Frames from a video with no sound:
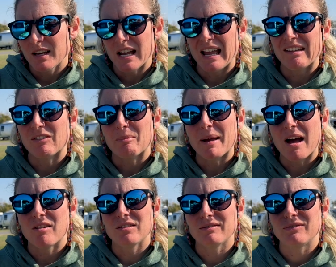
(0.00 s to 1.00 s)
I have a
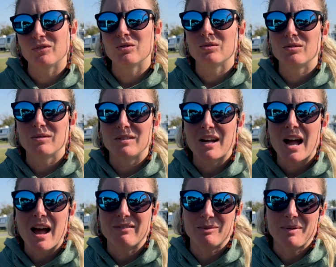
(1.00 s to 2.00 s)
pound of food, a
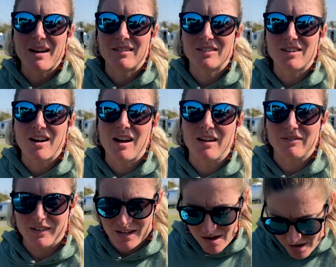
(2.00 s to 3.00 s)
half a pound of
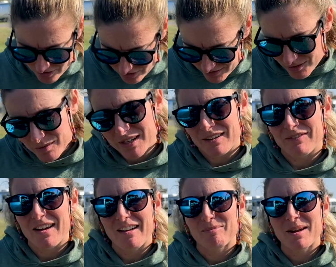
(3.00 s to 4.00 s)
coffee,
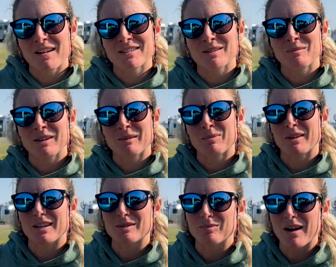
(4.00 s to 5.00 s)
125 pounds of meat,
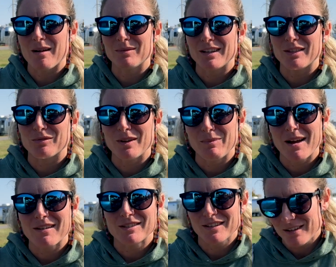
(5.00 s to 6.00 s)
plus probably 3 pounds of